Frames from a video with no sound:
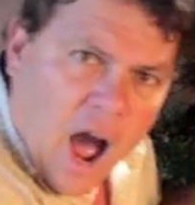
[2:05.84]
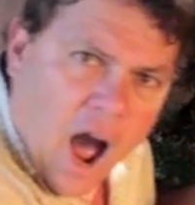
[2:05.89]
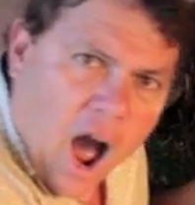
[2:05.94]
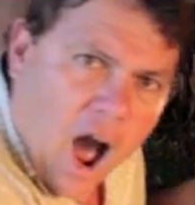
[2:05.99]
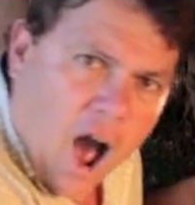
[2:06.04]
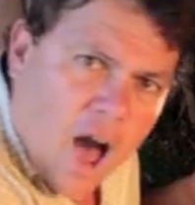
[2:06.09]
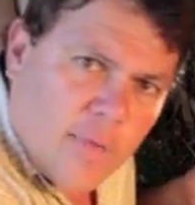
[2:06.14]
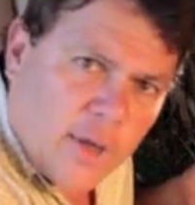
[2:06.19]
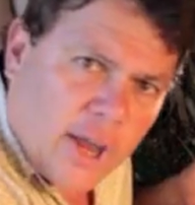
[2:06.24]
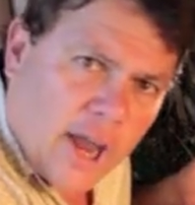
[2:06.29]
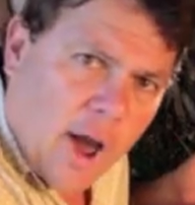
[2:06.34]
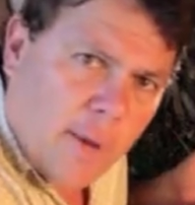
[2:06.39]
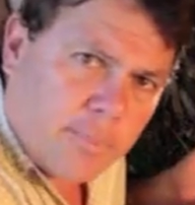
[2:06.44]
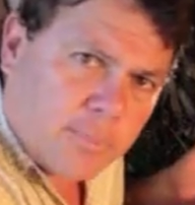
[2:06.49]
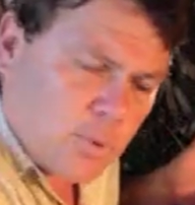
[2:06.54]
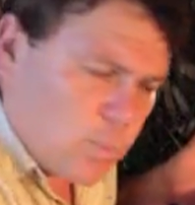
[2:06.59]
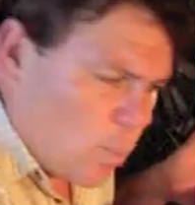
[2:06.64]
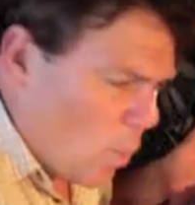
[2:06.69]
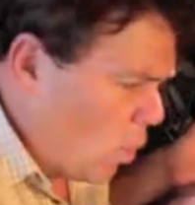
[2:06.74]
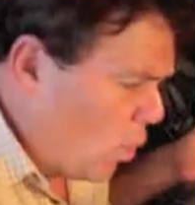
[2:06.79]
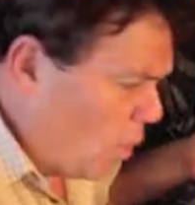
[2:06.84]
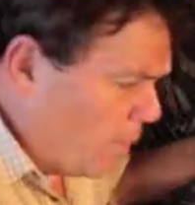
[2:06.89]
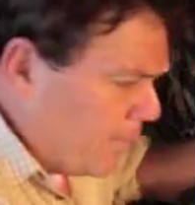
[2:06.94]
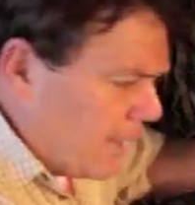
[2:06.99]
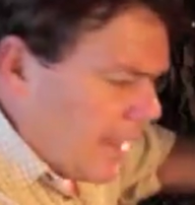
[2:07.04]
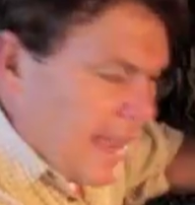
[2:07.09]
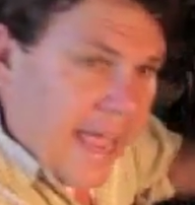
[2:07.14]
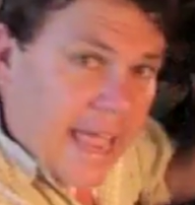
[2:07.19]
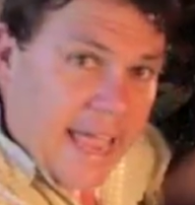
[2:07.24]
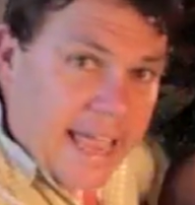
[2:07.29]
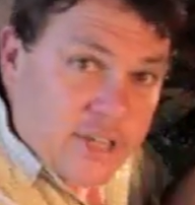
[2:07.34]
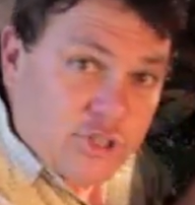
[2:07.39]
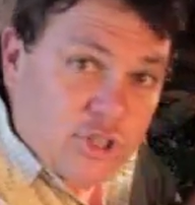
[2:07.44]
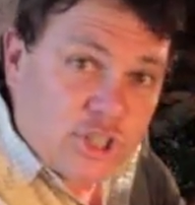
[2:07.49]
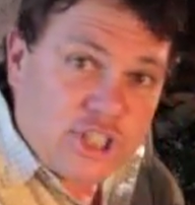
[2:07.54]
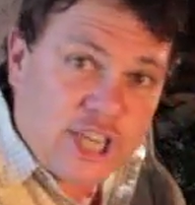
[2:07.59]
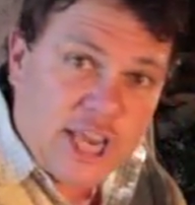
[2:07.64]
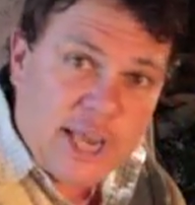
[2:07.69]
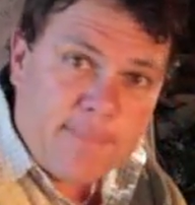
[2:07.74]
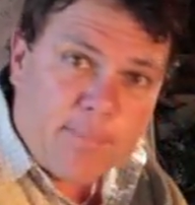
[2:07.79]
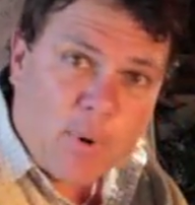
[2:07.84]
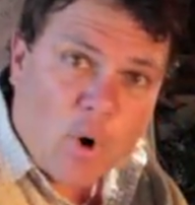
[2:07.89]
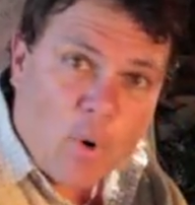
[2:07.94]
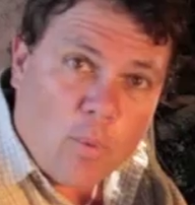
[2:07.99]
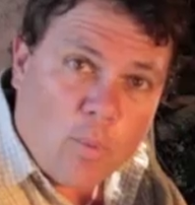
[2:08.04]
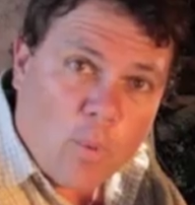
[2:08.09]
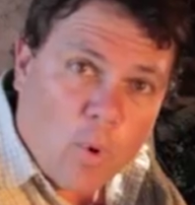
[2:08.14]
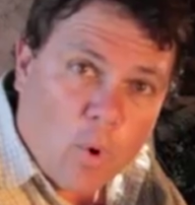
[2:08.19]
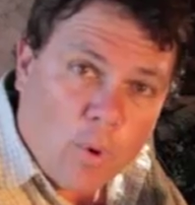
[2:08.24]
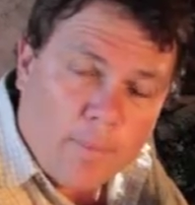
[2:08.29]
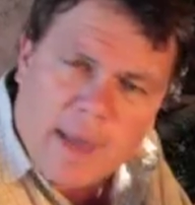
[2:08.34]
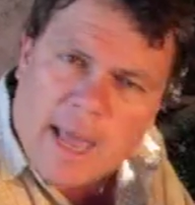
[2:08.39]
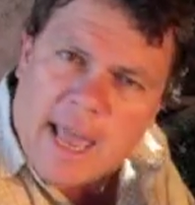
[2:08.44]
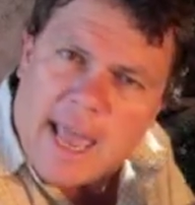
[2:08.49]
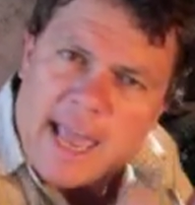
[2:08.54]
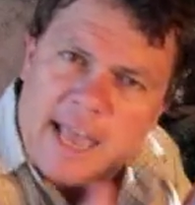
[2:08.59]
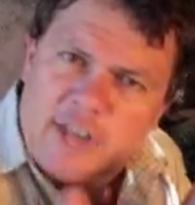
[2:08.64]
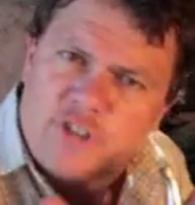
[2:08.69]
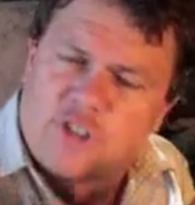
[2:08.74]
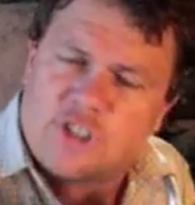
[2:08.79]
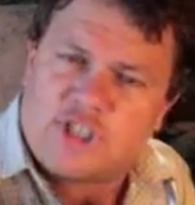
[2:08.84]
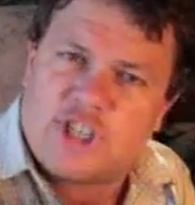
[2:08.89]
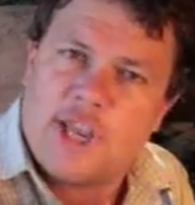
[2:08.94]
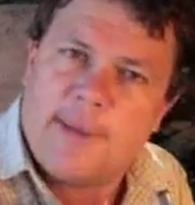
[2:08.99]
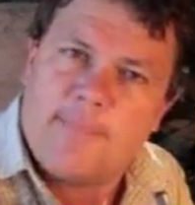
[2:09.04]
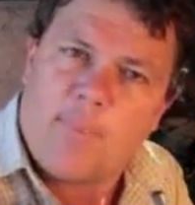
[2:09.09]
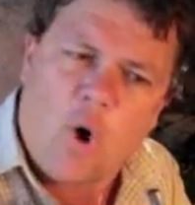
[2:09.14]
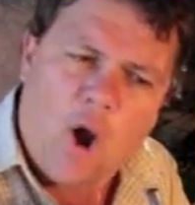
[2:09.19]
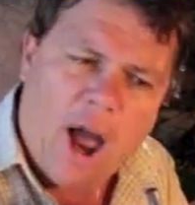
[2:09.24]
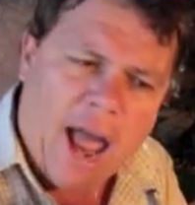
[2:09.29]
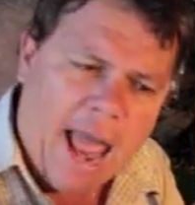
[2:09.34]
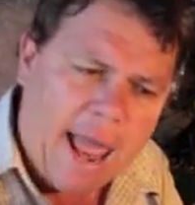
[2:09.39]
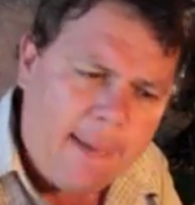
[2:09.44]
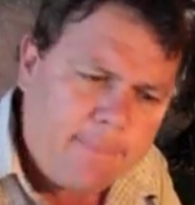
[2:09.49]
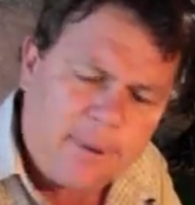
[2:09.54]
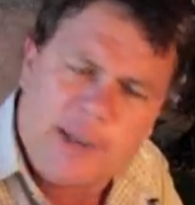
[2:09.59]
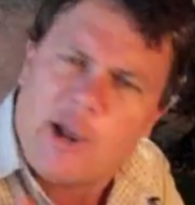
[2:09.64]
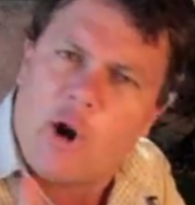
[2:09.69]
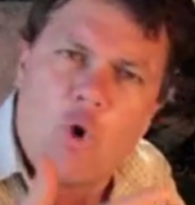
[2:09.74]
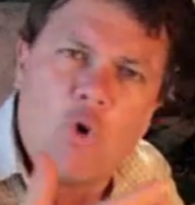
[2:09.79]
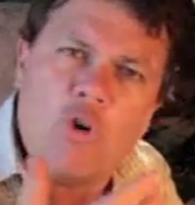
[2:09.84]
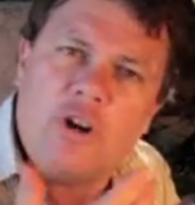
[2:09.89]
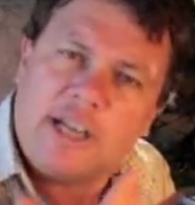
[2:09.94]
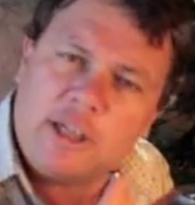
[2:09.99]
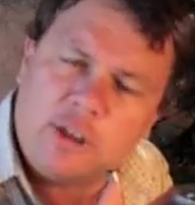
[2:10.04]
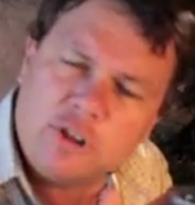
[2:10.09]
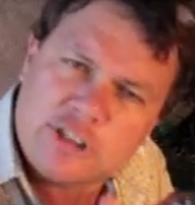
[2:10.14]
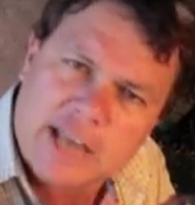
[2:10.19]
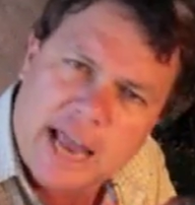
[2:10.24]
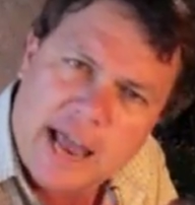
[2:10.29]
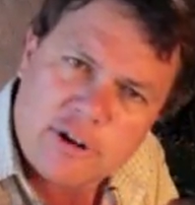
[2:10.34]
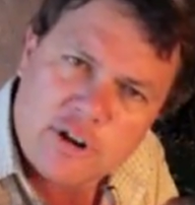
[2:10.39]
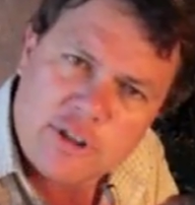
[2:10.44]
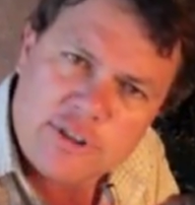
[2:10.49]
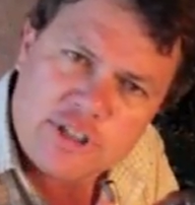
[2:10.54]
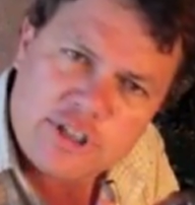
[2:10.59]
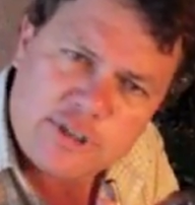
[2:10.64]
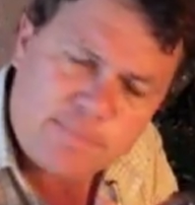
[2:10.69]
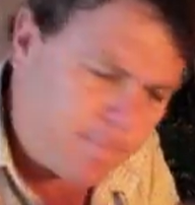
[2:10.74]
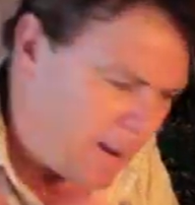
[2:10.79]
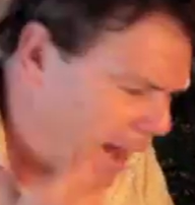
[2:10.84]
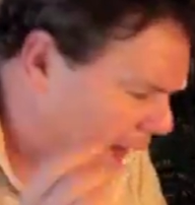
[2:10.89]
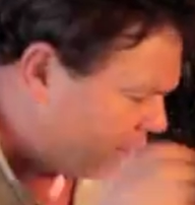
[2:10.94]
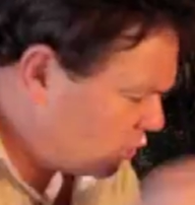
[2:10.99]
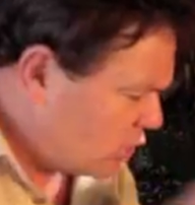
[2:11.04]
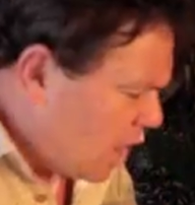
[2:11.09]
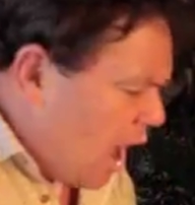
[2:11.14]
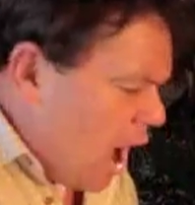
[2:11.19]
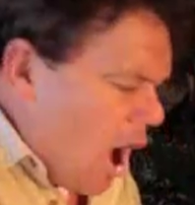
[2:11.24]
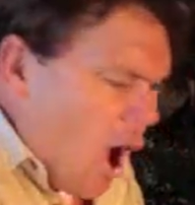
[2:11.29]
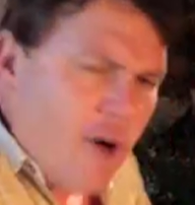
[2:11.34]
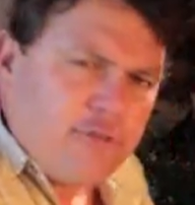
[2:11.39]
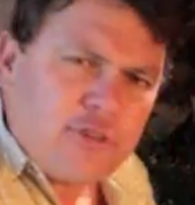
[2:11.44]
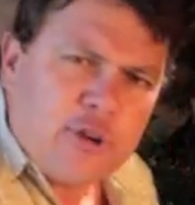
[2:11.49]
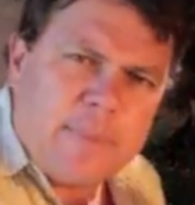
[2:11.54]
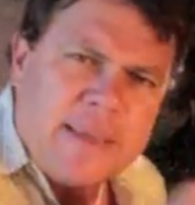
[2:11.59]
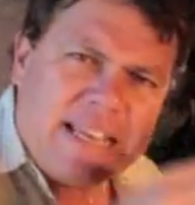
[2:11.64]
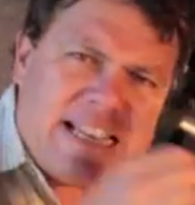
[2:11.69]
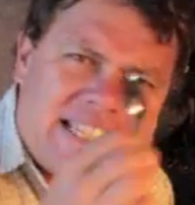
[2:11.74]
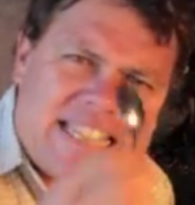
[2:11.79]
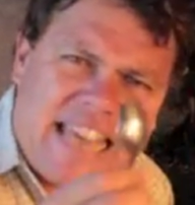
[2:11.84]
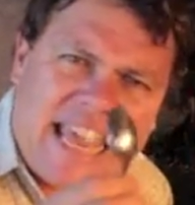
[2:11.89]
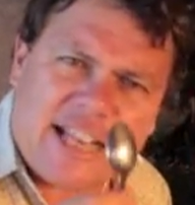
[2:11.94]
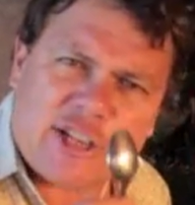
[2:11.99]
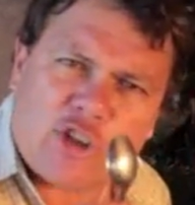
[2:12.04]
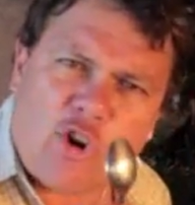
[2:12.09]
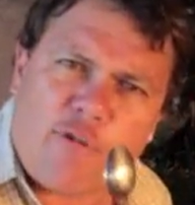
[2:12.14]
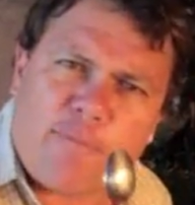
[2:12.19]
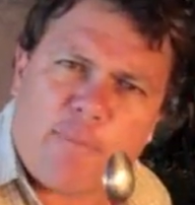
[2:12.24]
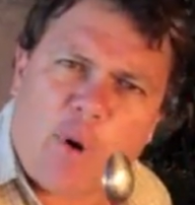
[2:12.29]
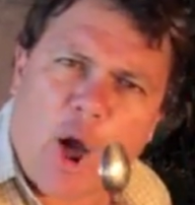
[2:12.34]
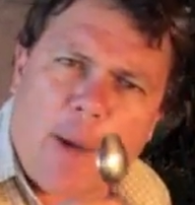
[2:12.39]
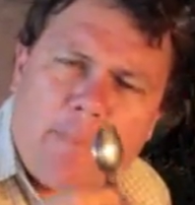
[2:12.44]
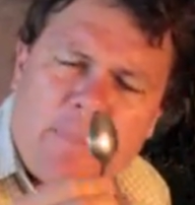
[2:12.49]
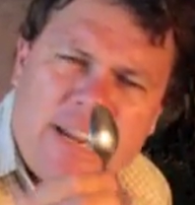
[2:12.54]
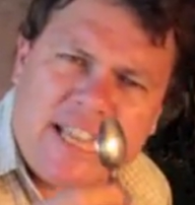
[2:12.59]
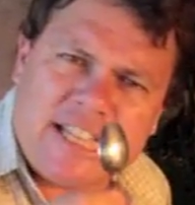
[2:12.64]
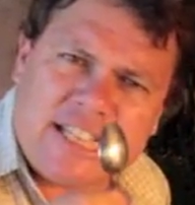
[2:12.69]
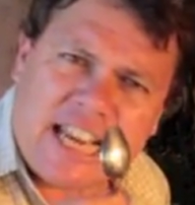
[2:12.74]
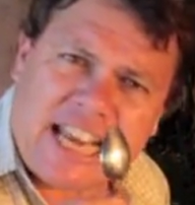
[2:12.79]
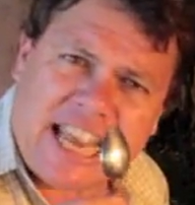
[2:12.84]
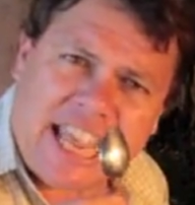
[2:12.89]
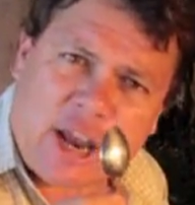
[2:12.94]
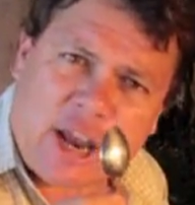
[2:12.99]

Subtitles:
Are the cups warm? Is the teapot warm? Is the teapot happy or a little down at the spout after being ticked off by a politically